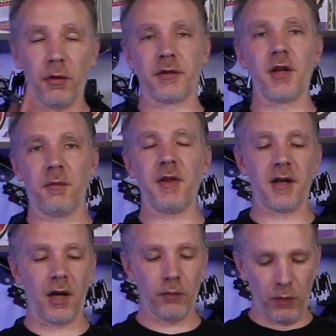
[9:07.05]
was gonna be the
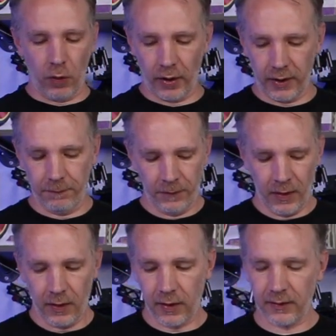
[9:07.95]
gun we wanted
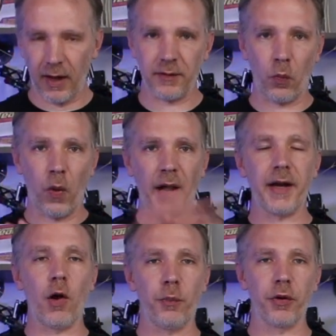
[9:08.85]
because it has a wide
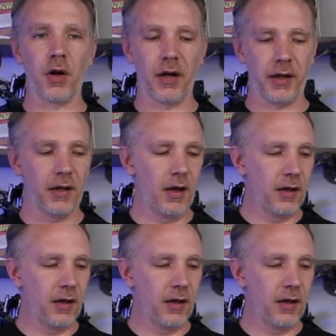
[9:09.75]
output on it,